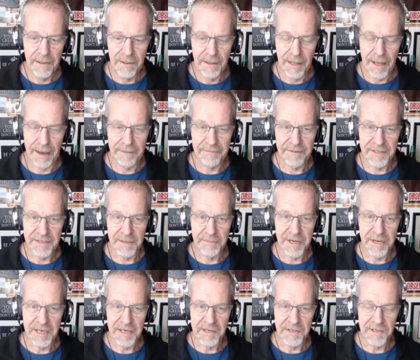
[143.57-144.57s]
having
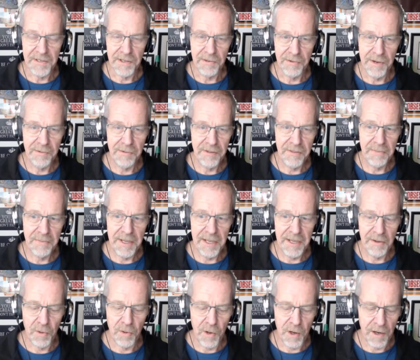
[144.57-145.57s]
somebody disagree with
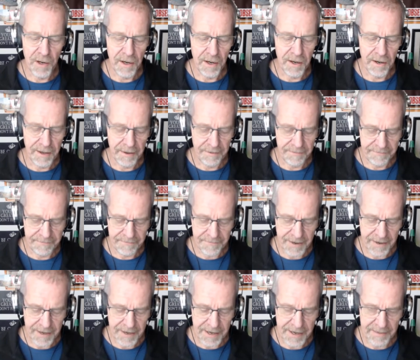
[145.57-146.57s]
me, or if
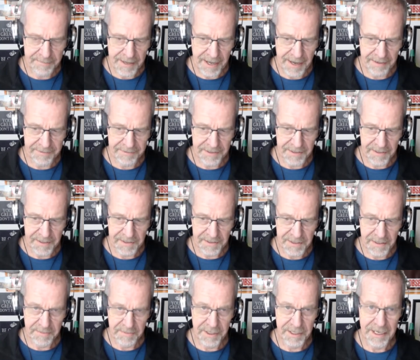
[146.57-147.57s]
I'm having
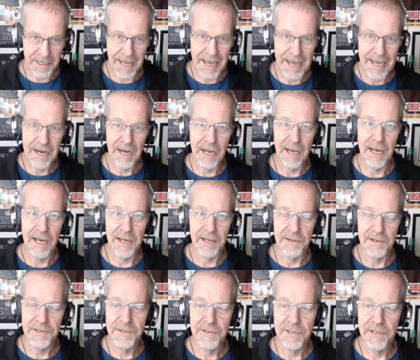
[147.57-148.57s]
something
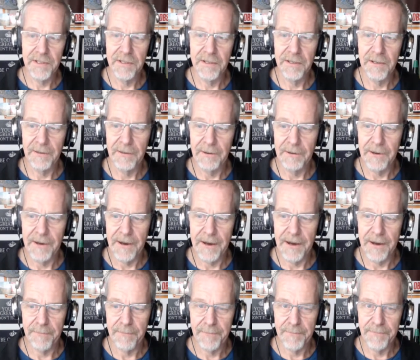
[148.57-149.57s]
analyzed.
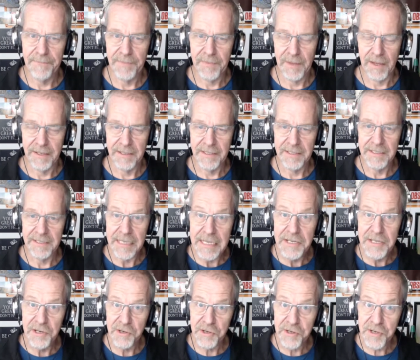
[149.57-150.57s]
It's
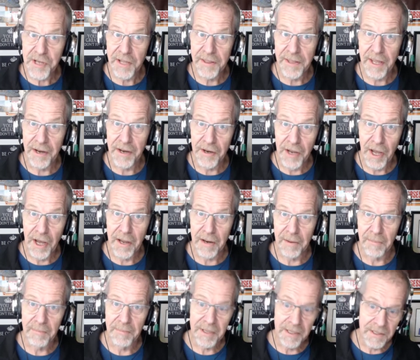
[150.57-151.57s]
easier said than
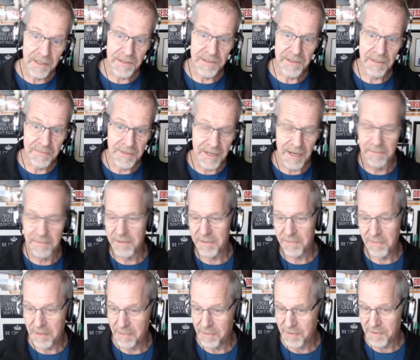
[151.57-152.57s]
done, because sometimes
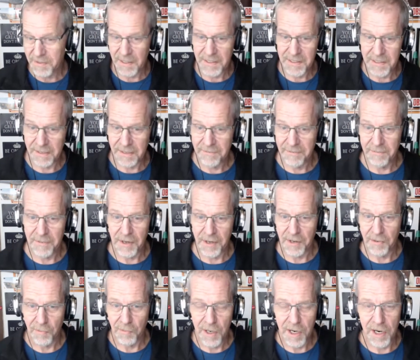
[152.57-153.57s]
people say stuff about
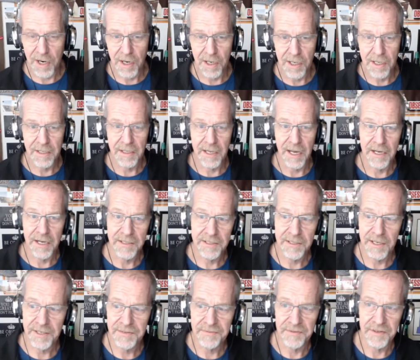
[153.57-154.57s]
our work.
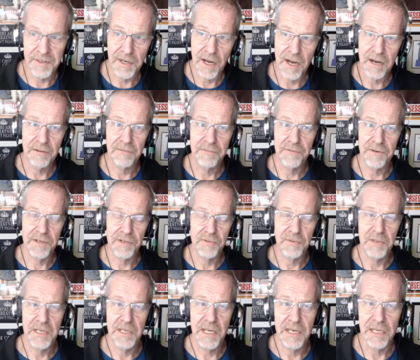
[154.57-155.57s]
Us as photographers,
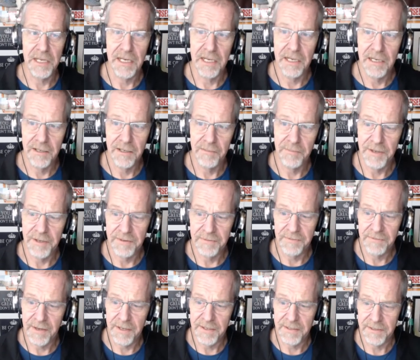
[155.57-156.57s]
we tend to get a little bit
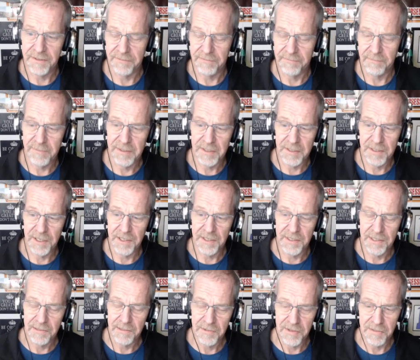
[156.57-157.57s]
defensive. It
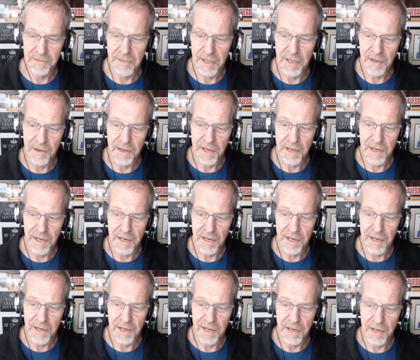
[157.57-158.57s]
just seems to be our
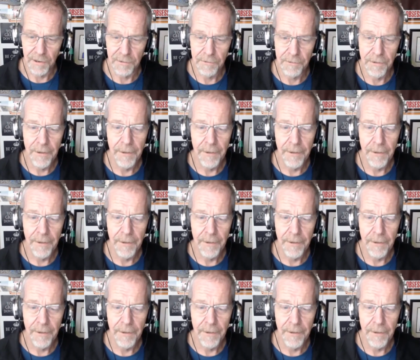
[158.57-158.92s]
nature. So,